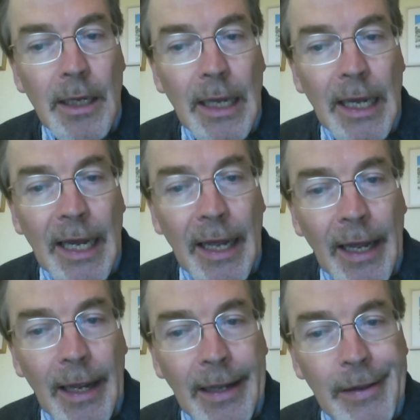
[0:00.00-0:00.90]

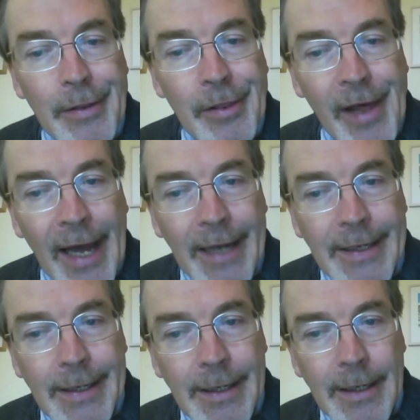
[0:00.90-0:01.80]

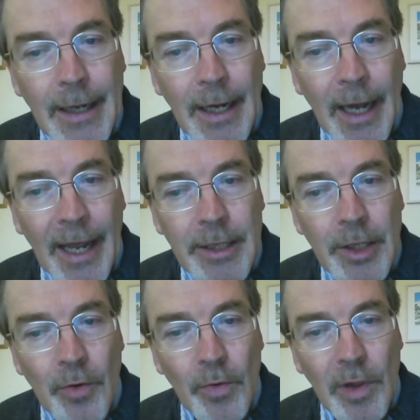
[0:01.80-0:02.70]
than
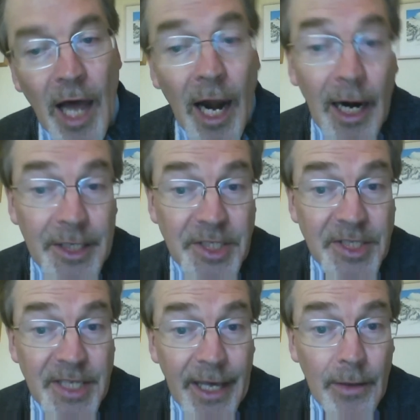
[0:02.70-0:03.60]
large
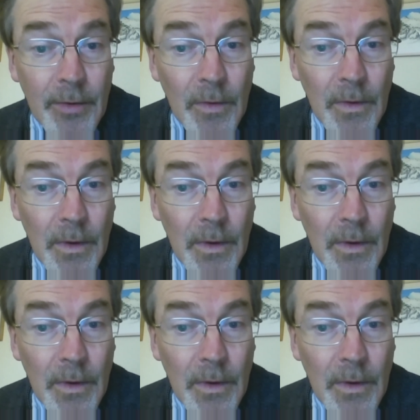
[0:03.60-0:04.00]
scale